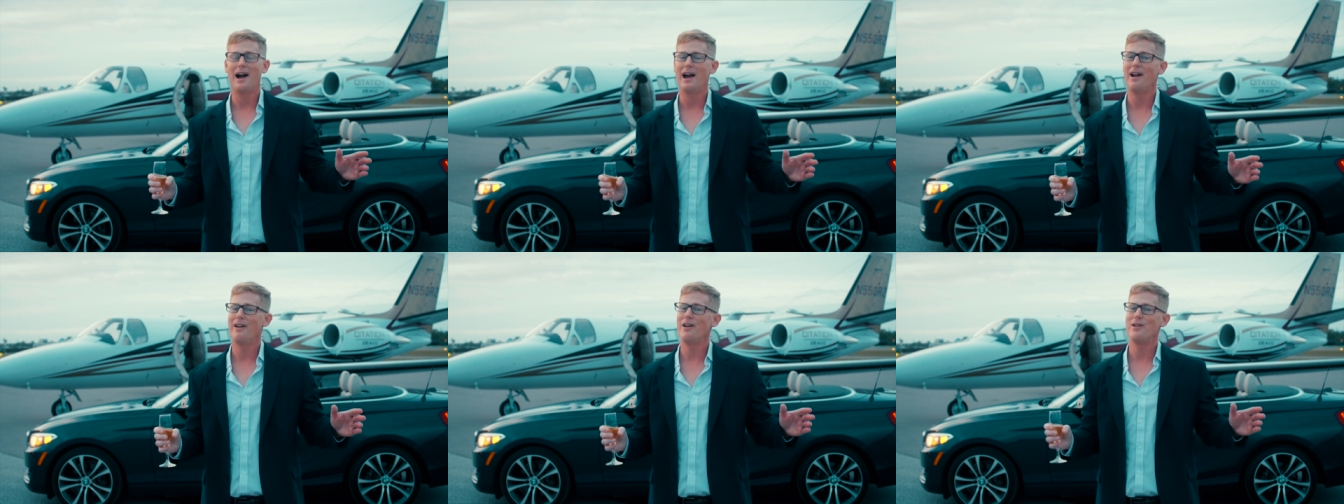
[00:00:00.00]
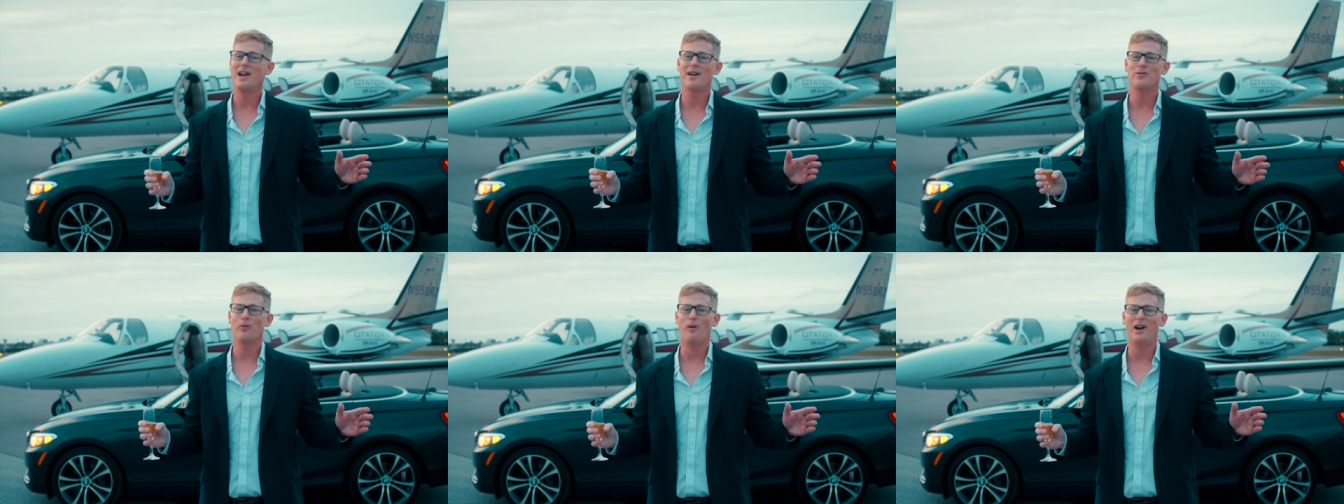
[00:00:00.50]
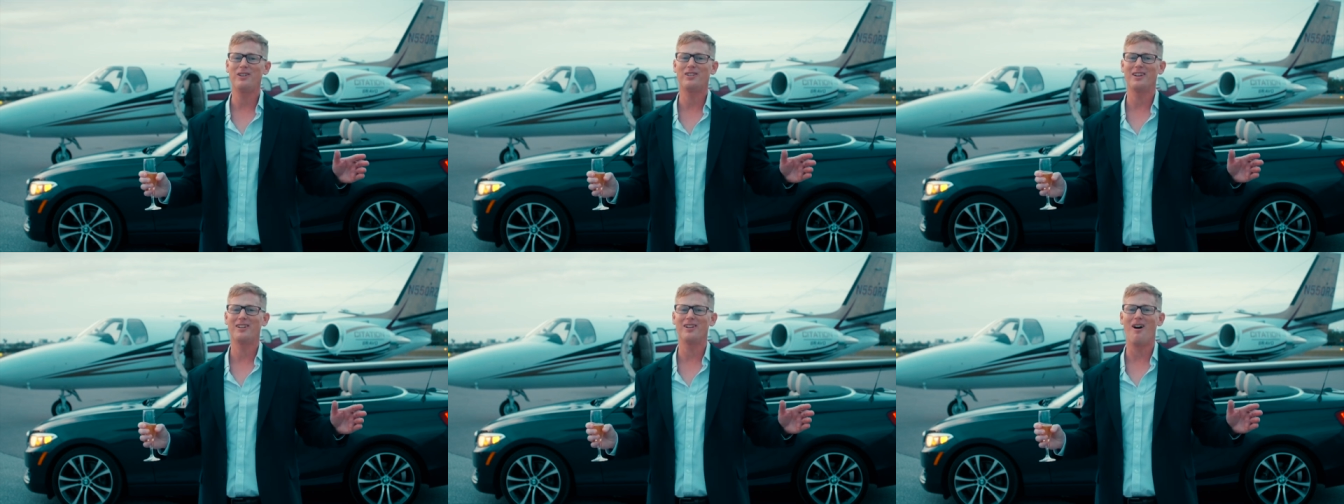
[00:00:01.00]
I don't know. You have to watch
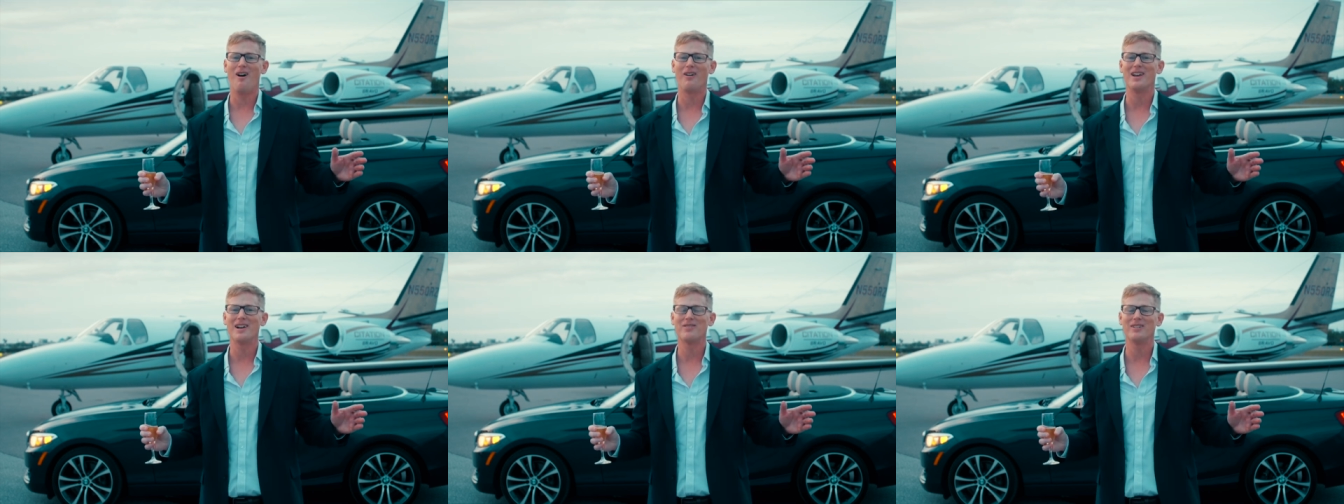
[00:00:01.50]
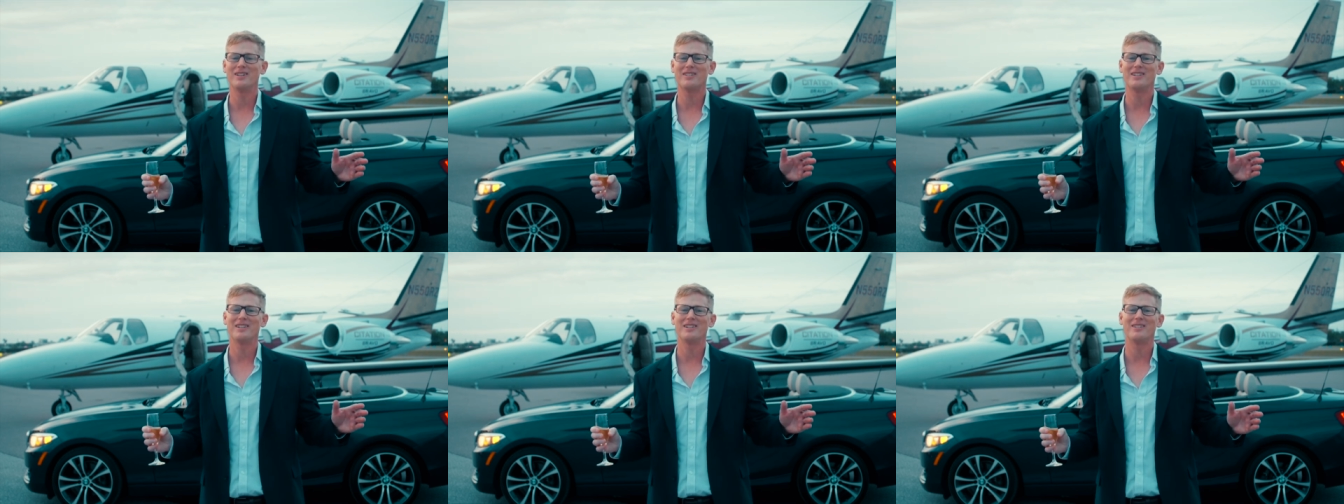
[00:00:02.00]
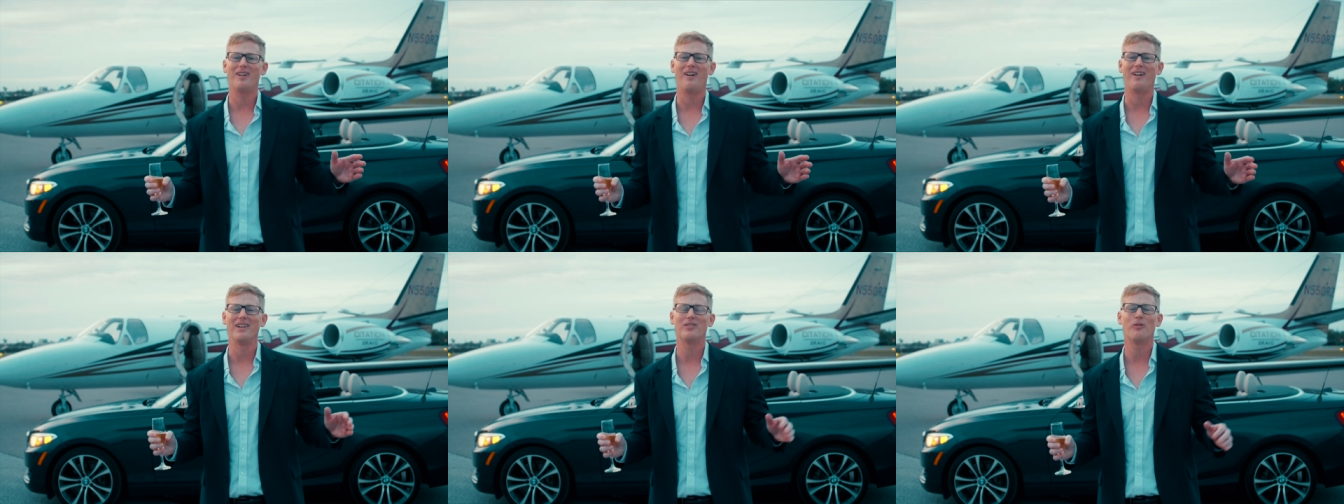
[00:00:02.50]
the song. You have to listen to the
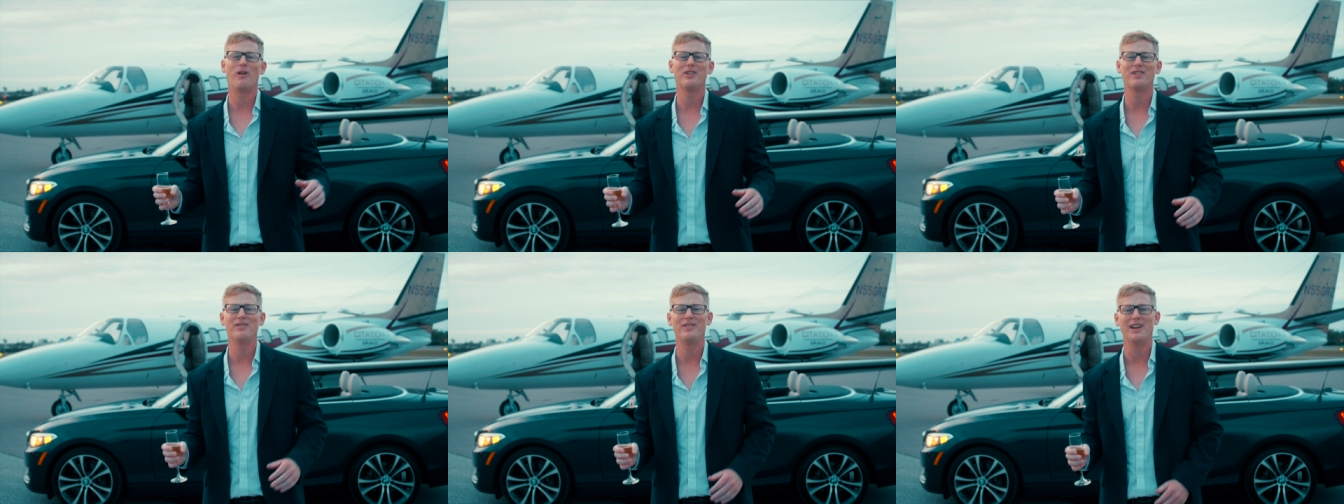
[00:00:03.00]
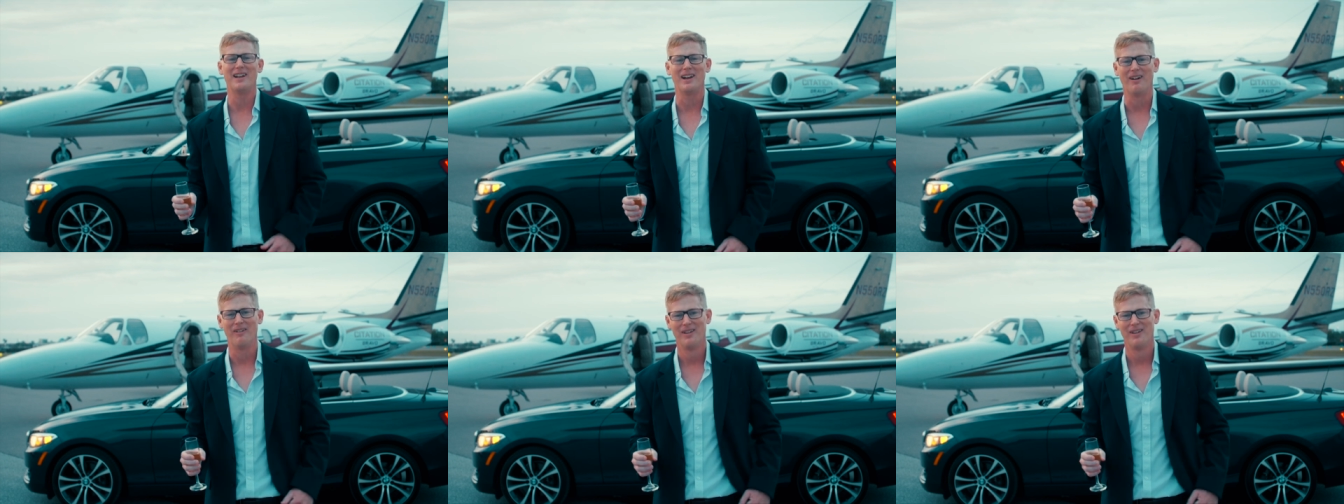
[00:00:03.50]
song. You have to watch the video.